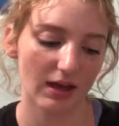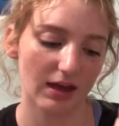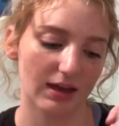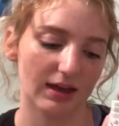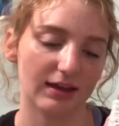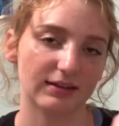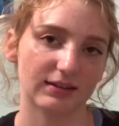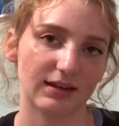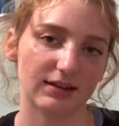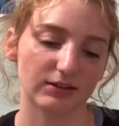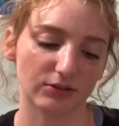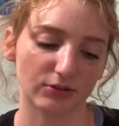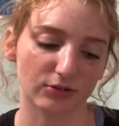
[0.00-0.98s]
and a
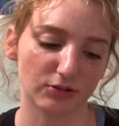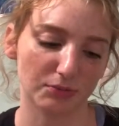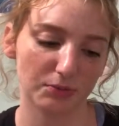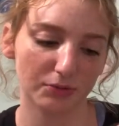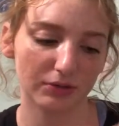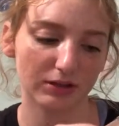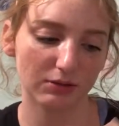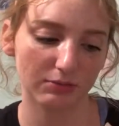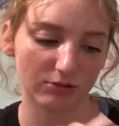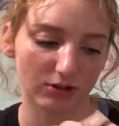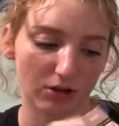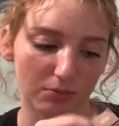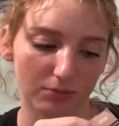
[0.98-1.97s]
little spoolie,
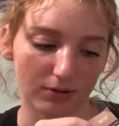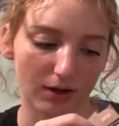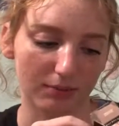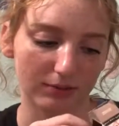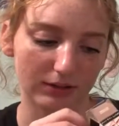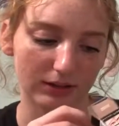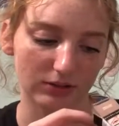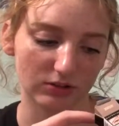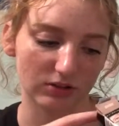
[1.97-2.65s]
which I'll probably